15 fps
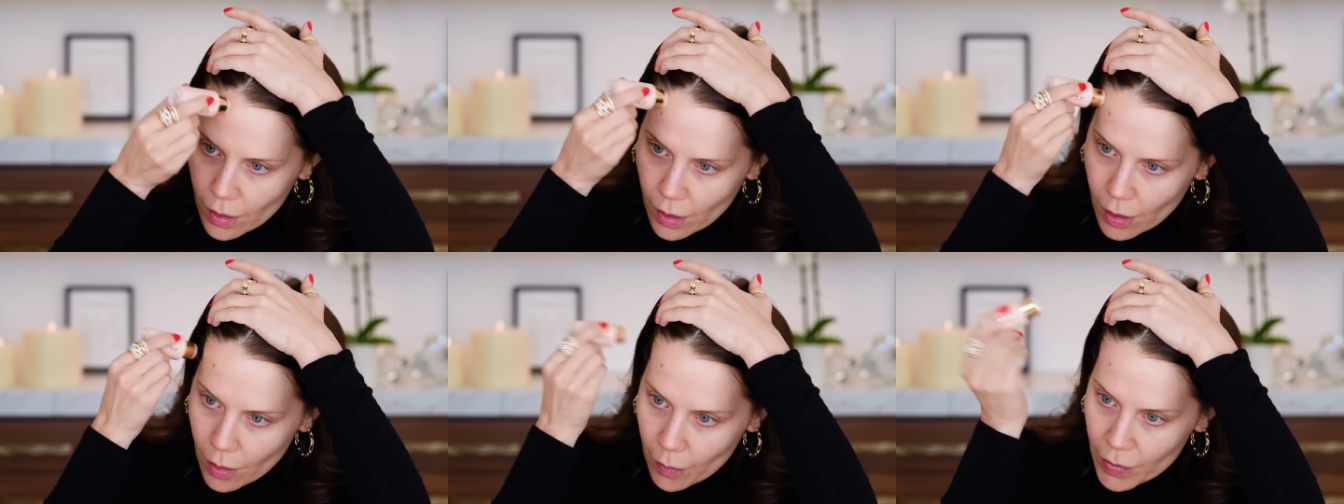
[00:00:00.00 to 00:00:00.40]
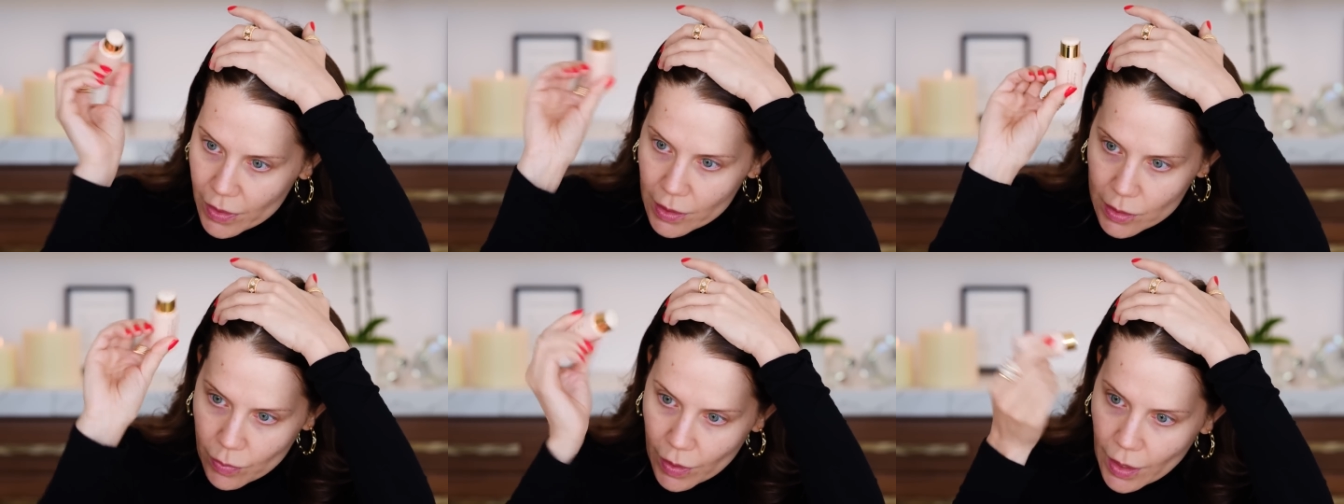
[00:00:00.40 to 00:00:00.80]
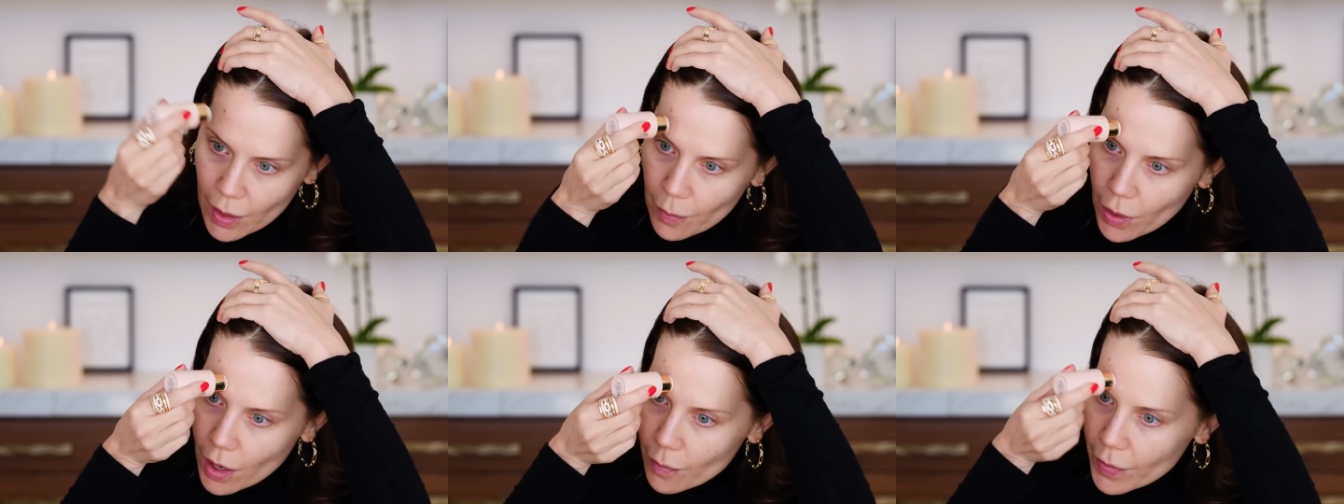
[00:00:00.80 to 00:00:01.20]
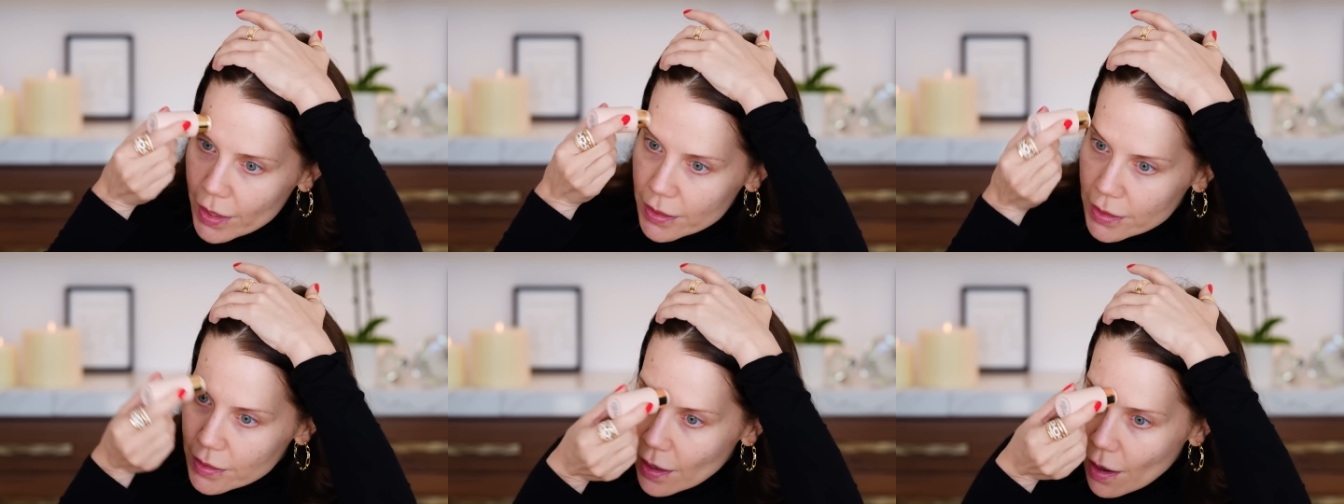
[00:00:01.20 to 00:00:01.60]
Um, but this one I bought
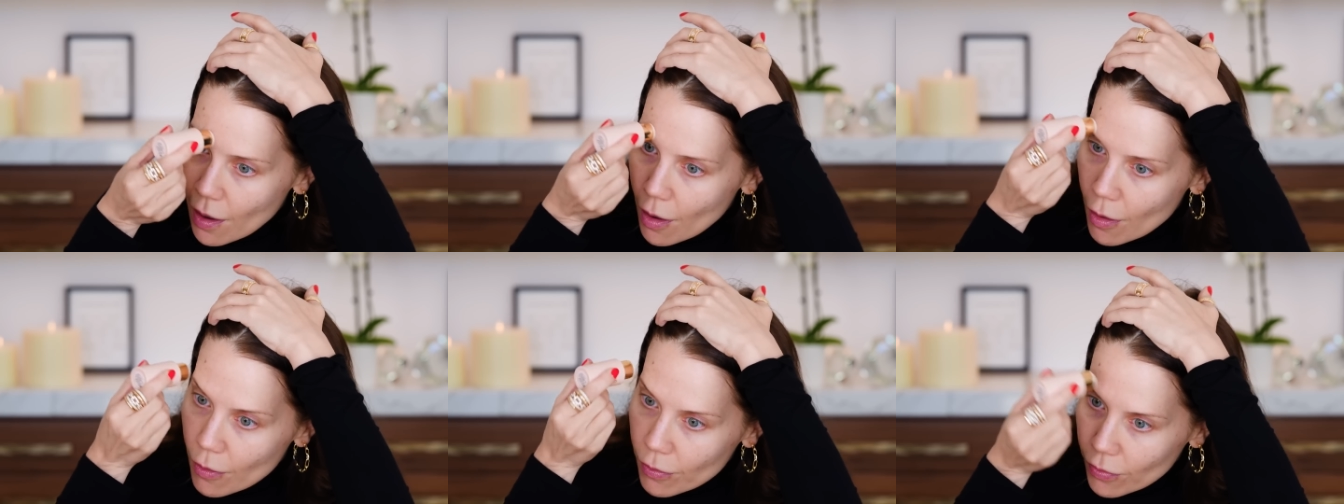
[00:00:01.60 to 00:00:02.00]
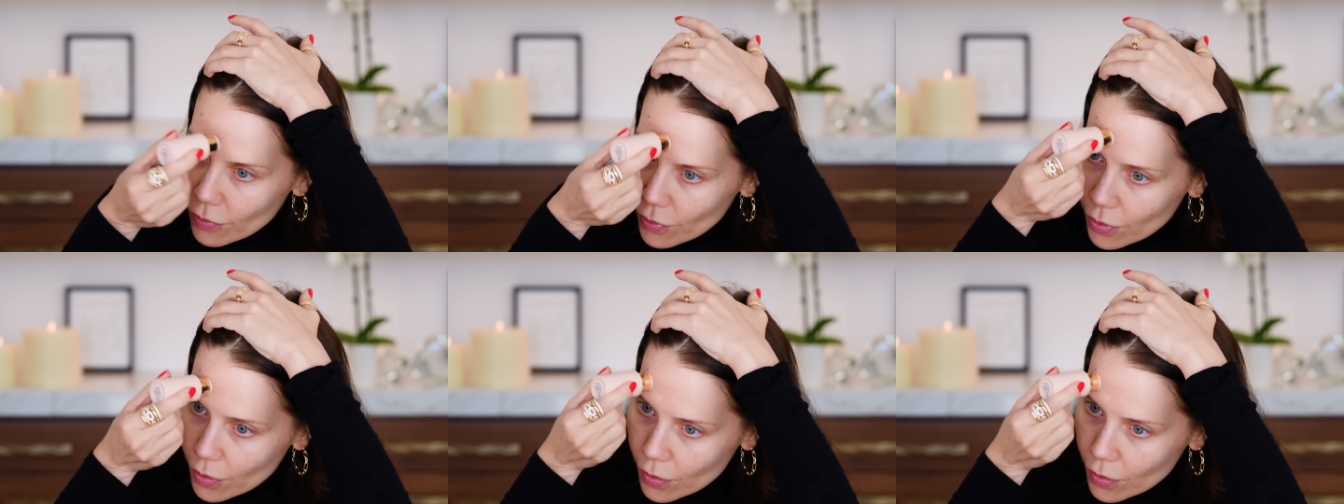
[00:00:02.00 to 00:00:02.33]
myself.